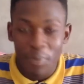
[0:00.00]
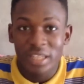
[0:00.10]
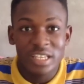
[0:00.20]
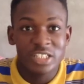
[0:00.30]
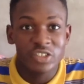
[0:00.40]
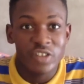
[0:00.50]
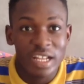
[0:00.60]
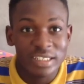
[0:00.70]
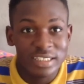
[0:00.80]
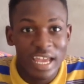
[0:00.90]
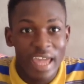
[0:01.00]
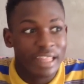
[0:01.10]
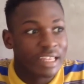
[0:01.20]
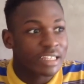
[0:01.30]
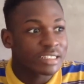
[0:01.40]
pedestrian
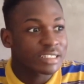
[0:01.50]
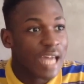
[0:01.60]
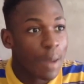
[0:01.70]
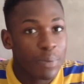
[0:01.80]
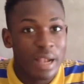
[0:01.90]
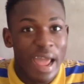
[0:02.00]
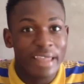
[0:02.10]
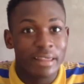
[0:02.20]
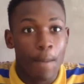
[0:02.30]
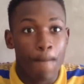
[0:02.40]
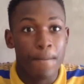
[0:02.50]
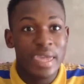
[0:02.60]
sign, stoplight,